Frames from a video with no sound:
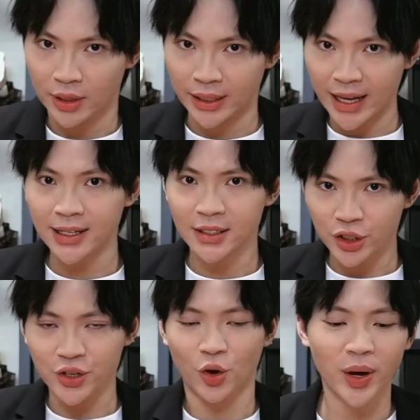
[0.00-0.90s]
again,
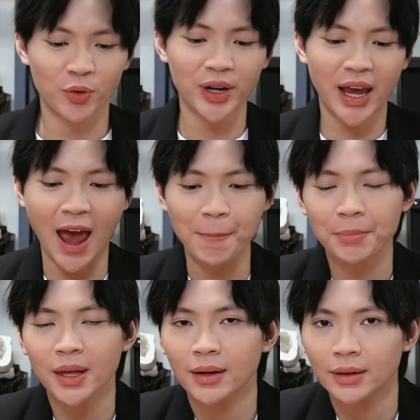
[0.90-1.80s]
just a quick recap.
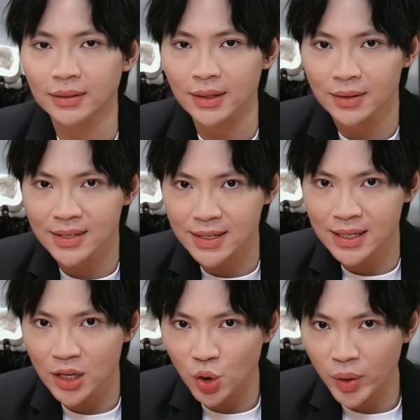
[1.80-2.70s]
The
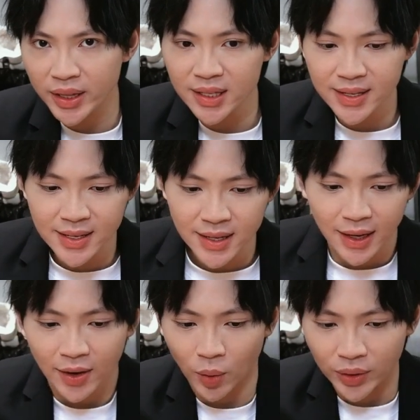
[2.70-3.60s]
sequence
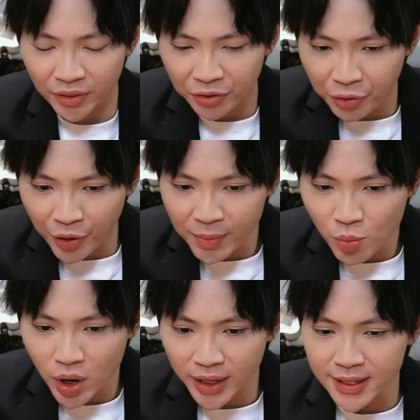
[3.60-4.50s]
or the
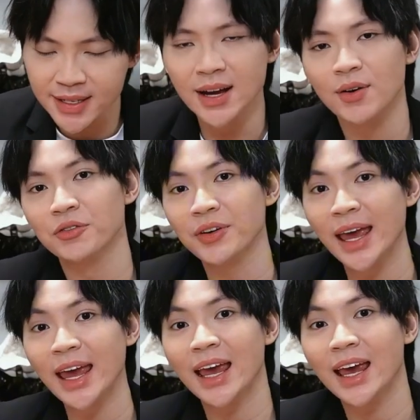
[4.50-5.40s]
framework itself,
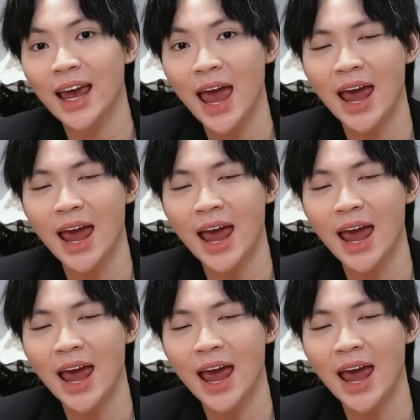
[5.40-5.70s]
A-N-S-V-A.